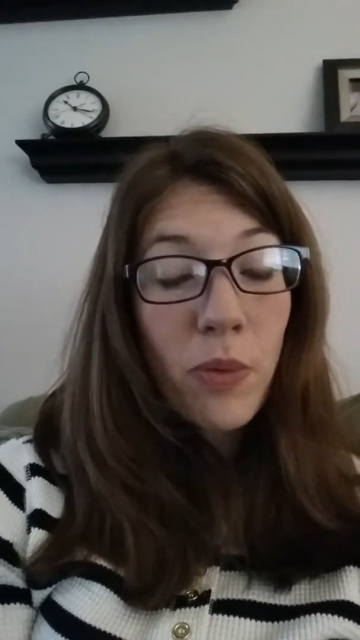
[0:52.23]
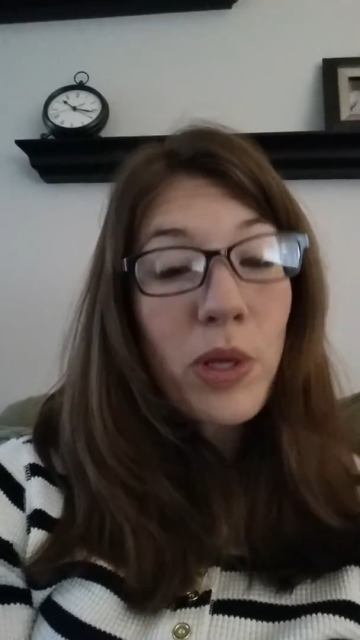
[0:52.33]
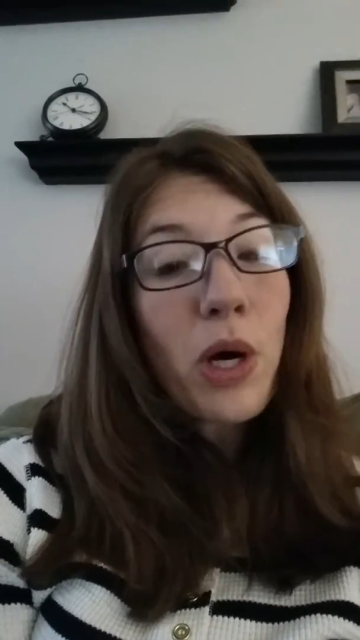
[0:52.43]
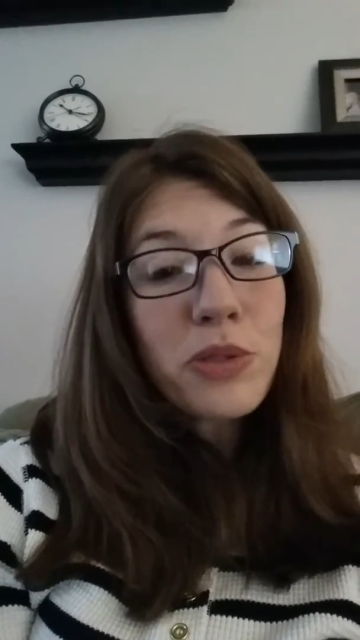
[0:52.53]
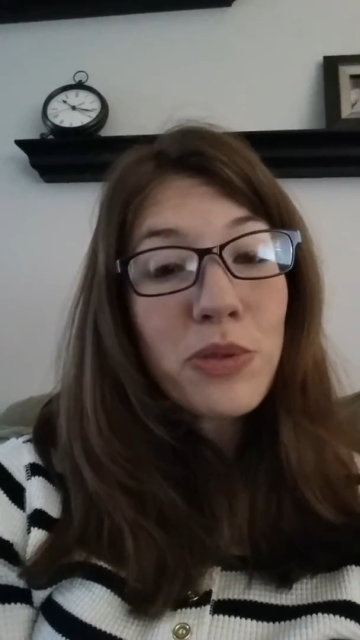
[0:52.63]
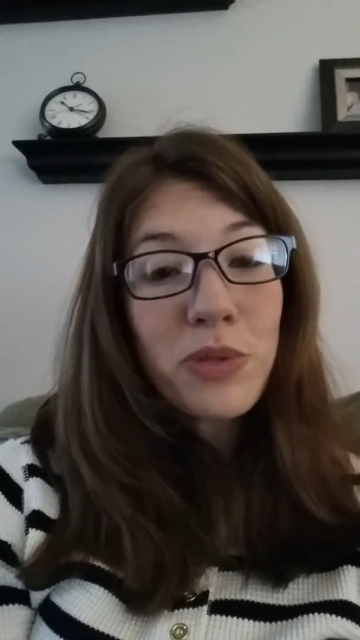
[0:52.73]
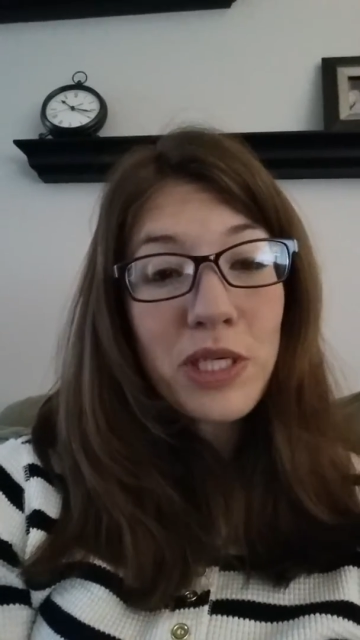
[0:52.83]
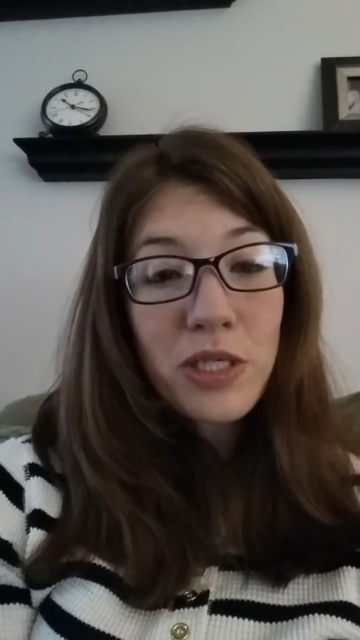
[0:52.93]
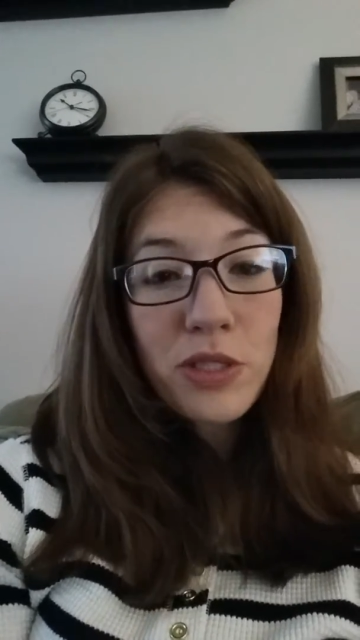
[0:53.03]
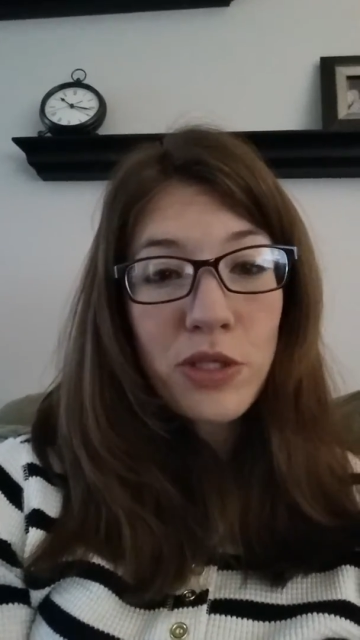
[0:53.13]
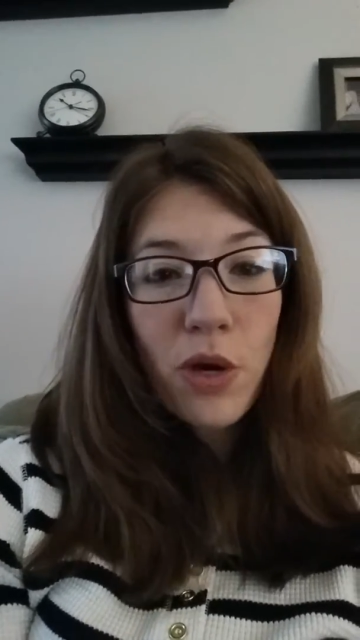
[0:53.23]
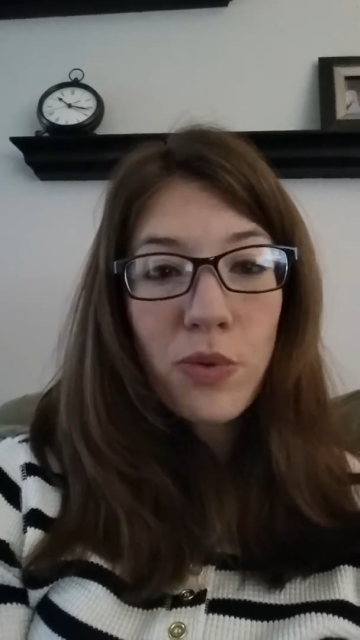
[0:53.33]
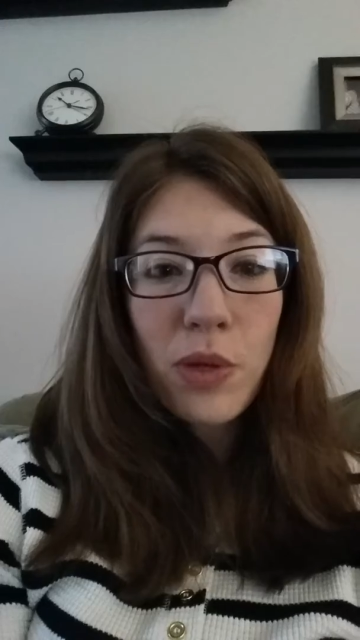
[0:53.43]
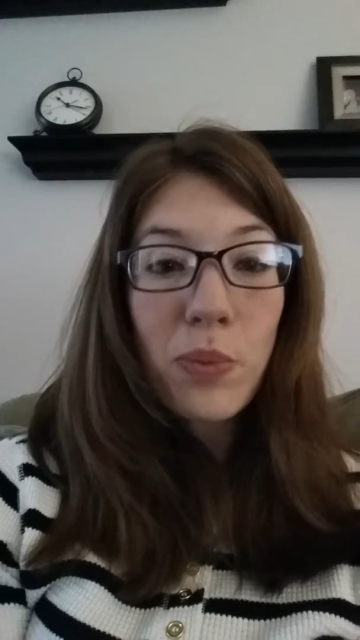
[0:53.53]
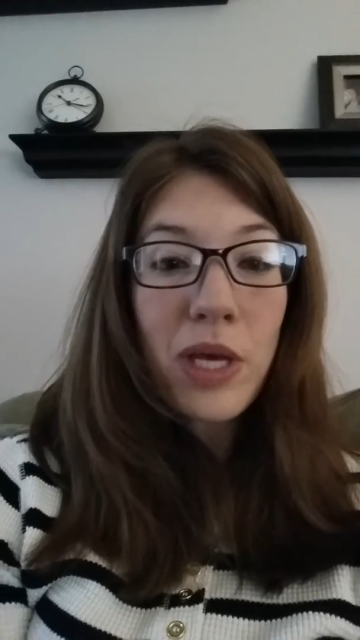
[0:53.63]
but we also need to
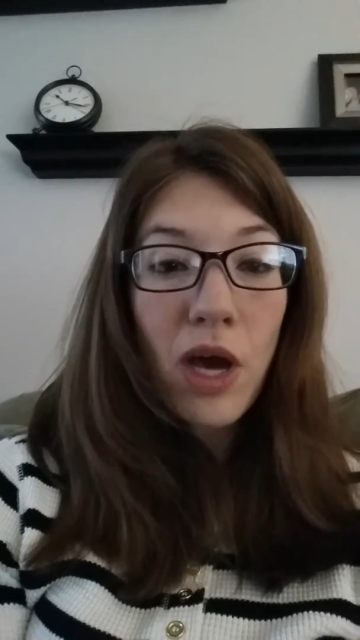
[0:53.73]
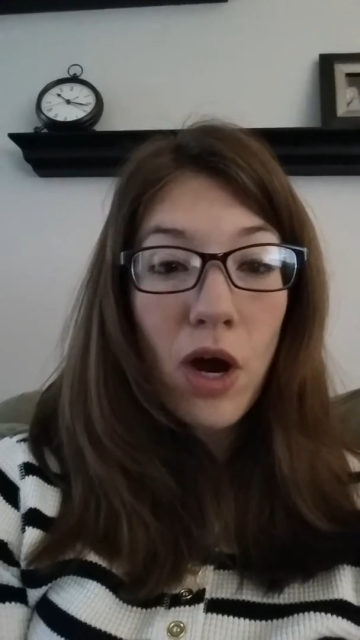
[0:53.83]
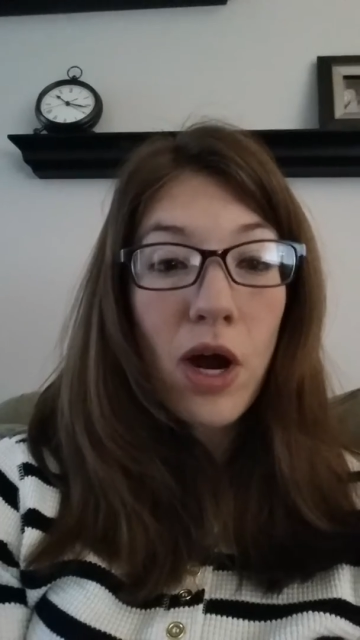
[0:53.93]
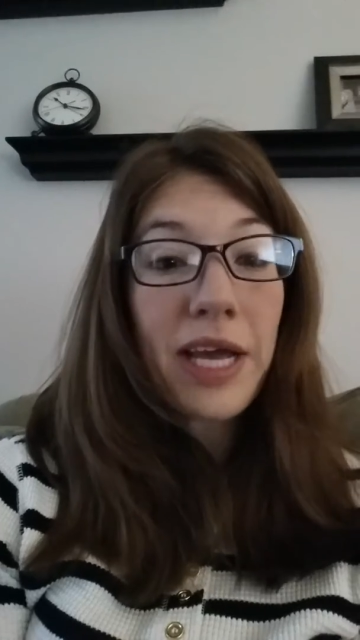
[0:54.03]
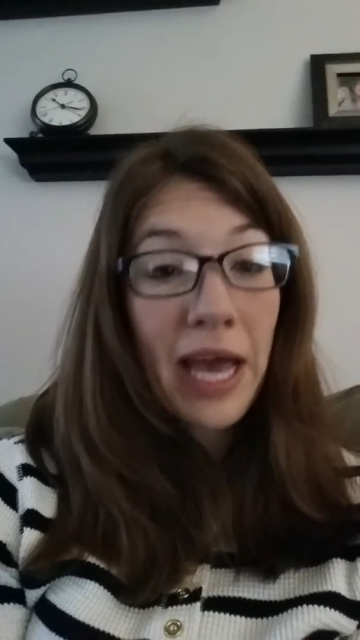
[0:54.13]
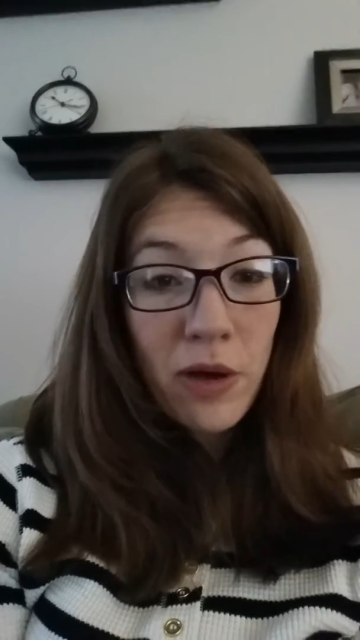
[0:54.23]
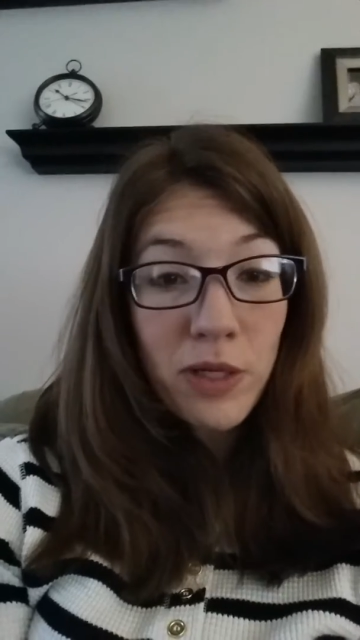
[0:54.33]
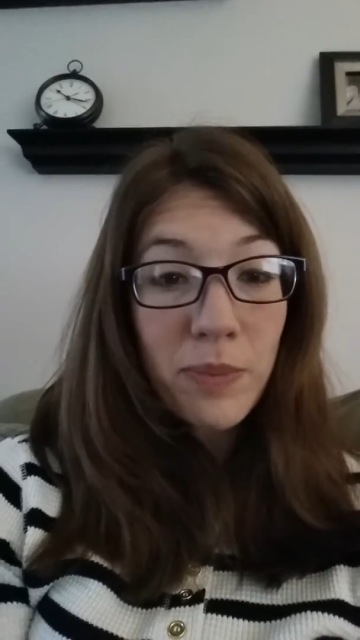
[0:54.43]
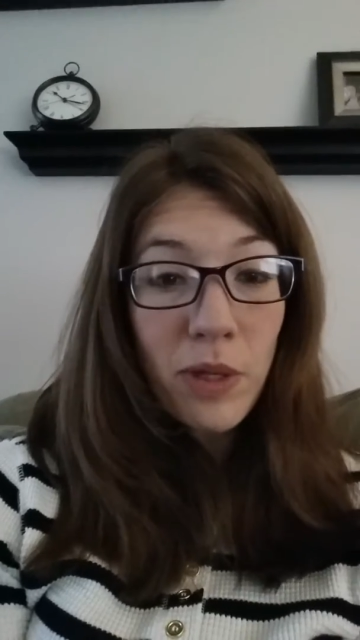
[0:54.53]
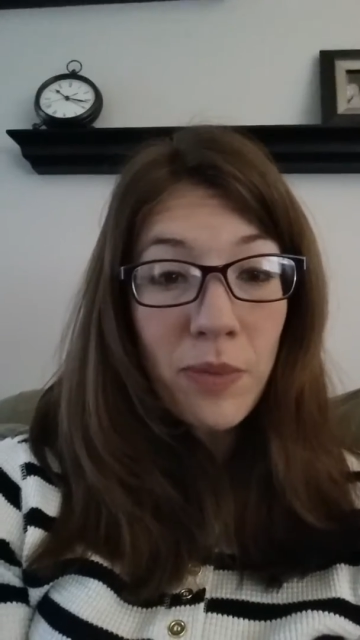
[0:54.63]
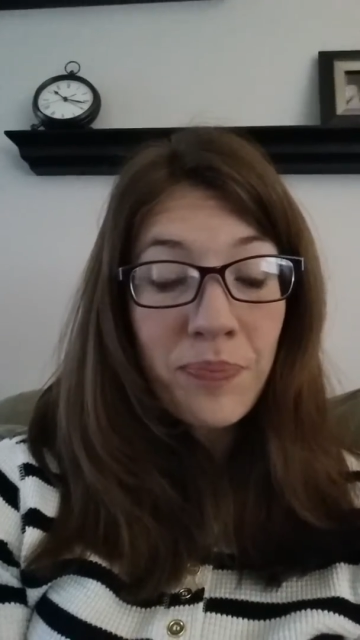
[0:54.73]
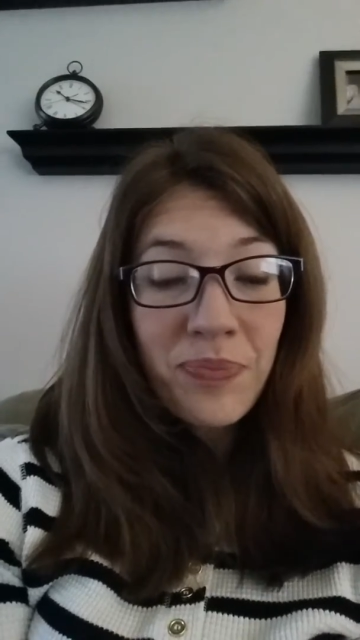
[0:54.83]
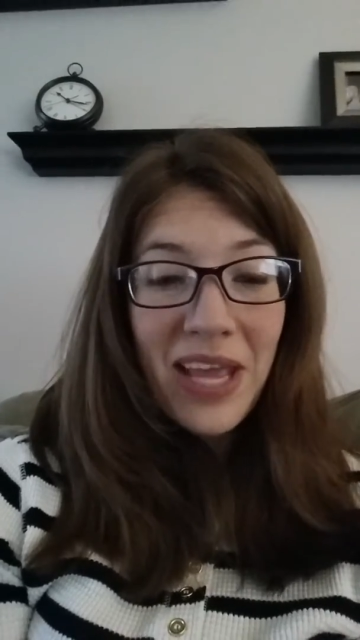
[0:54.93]
show that we are accountable